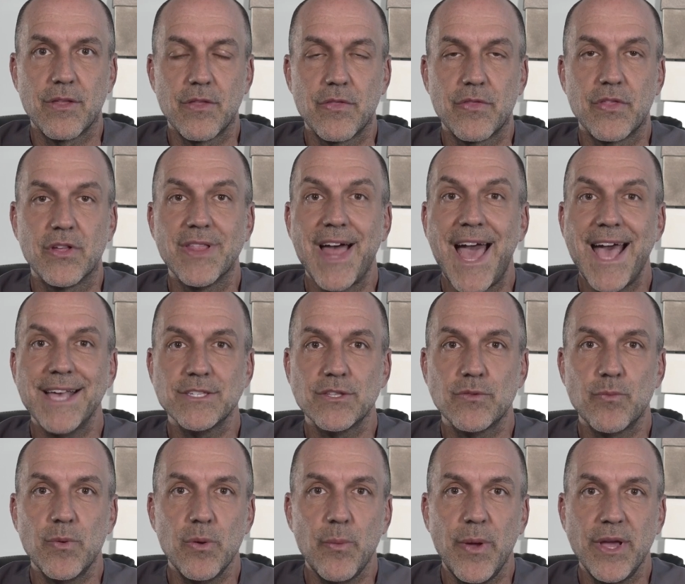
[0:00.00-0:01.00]
The last
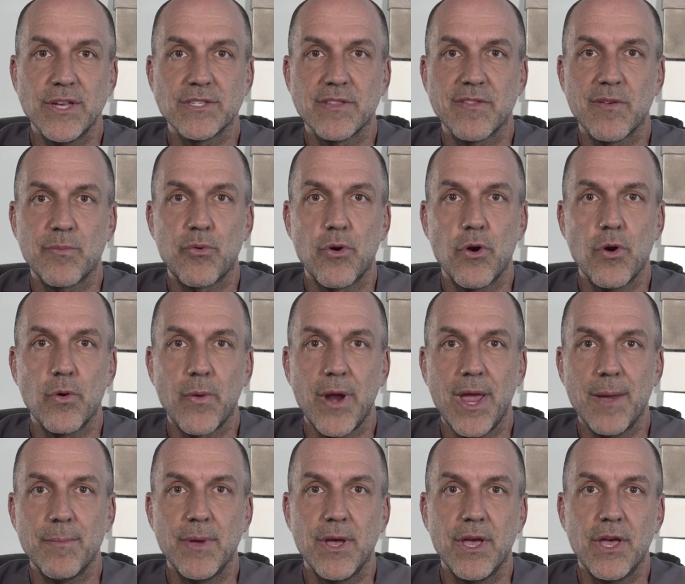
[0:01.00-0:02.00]
3 weeks of the
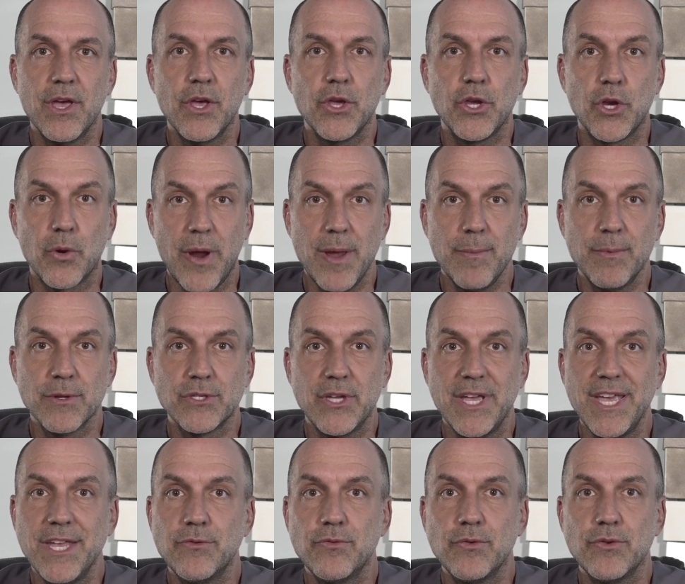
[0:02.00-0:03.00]
program, you're able
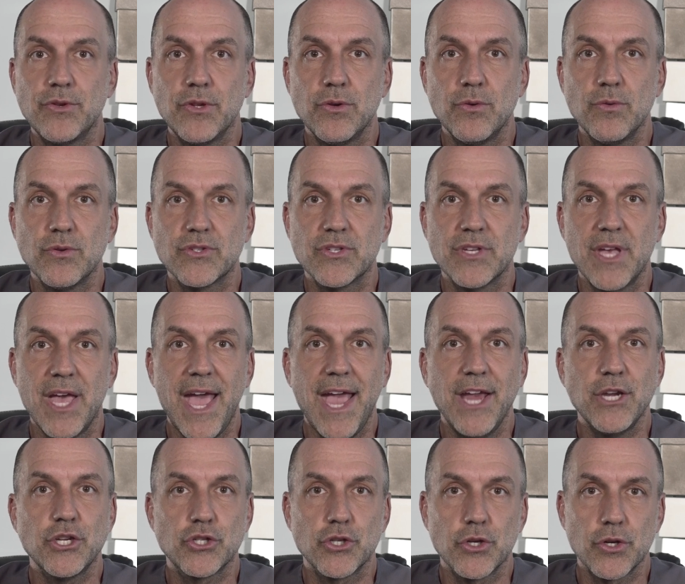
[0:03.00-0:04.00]
to introduce
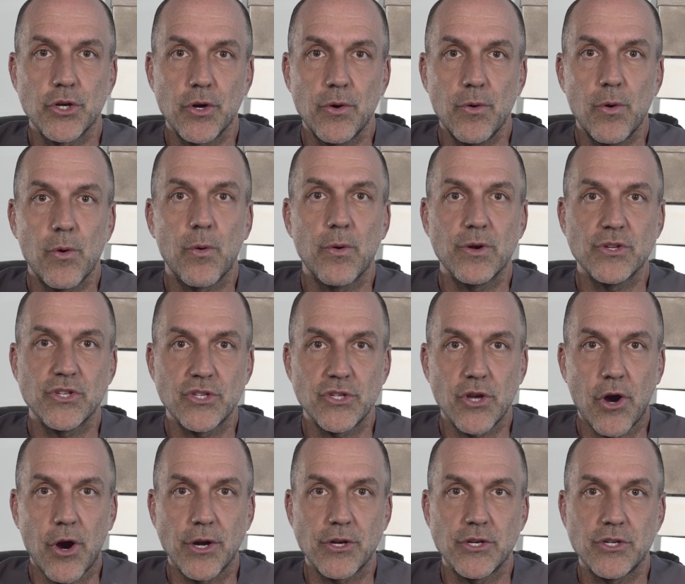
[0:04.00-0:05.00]
a sugar or a
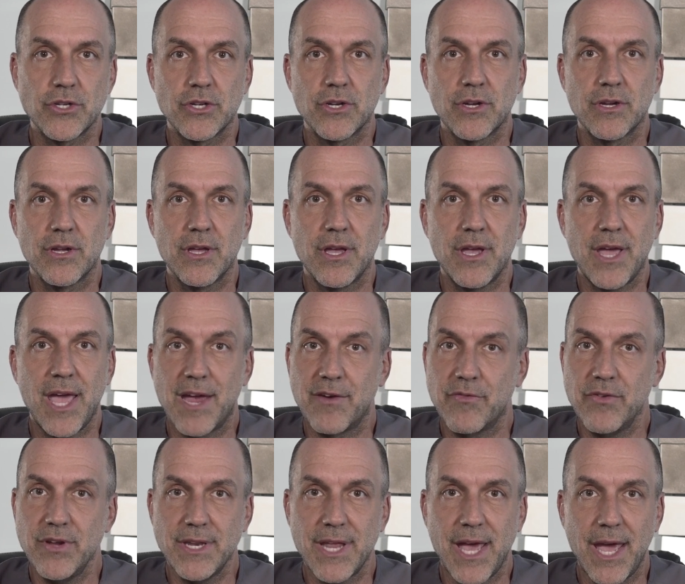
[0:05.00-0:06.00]
starch
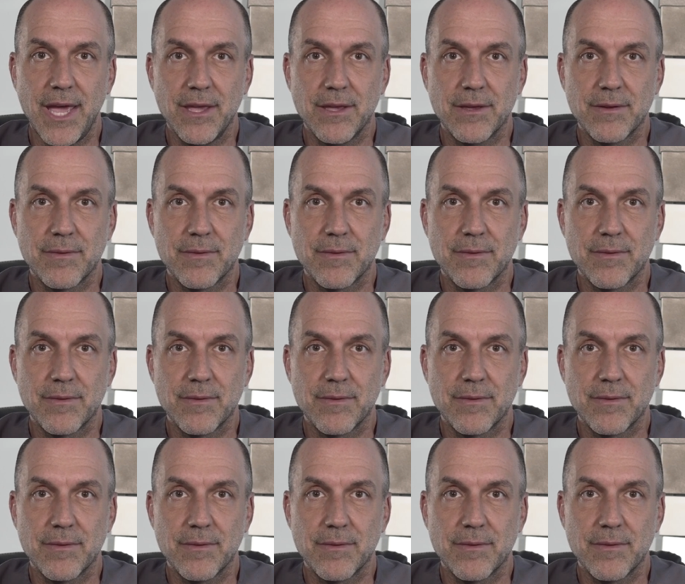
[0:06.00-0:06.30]
every day.